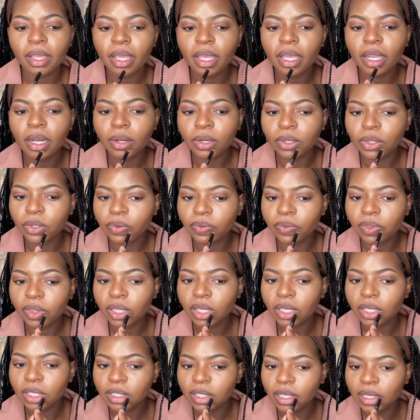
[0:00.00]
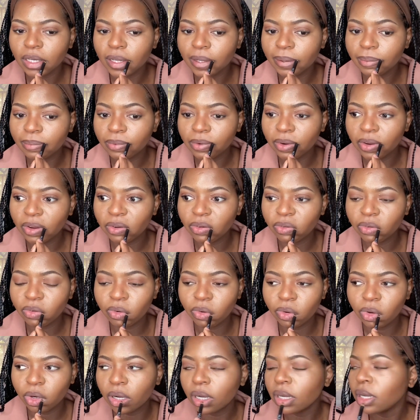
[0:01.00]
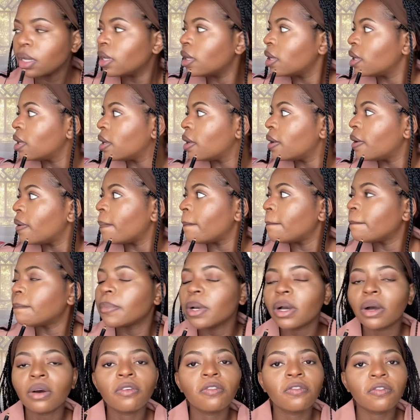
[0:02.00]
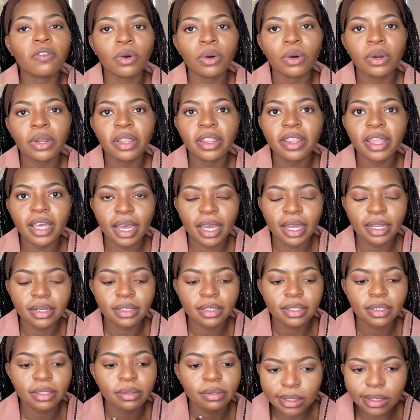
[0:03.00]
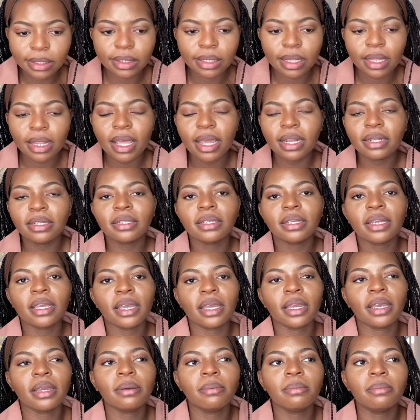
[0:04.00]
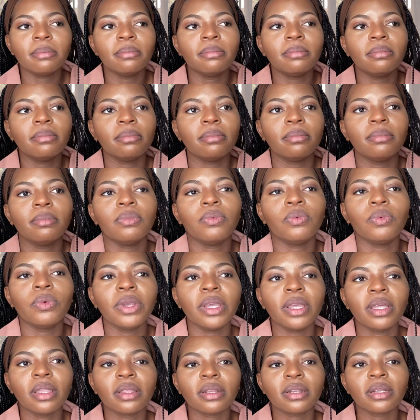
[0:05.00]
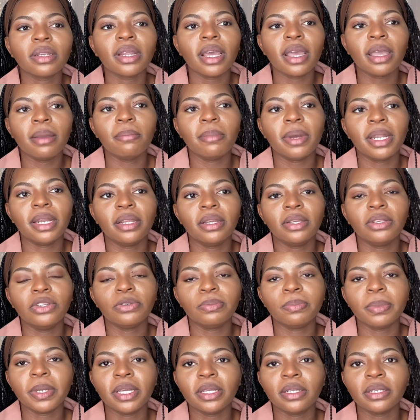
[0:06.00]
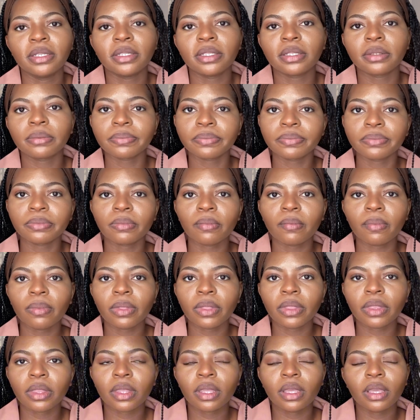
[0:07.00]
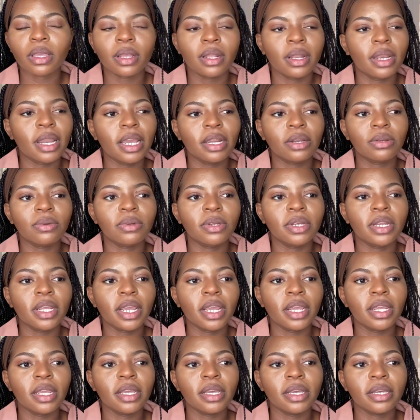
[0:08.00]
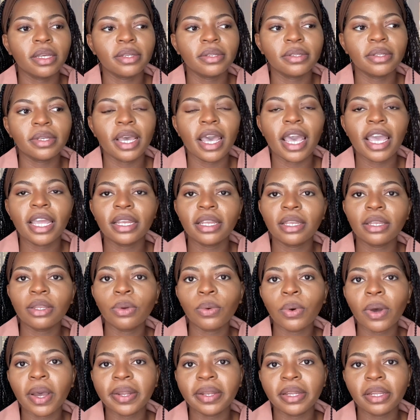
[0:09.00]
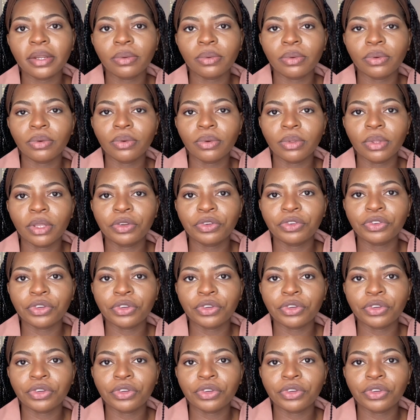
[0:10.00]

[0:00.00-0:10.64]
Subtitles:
a lot of things, and I'm grateful for that. That came with time management. Like today, I know I need to do the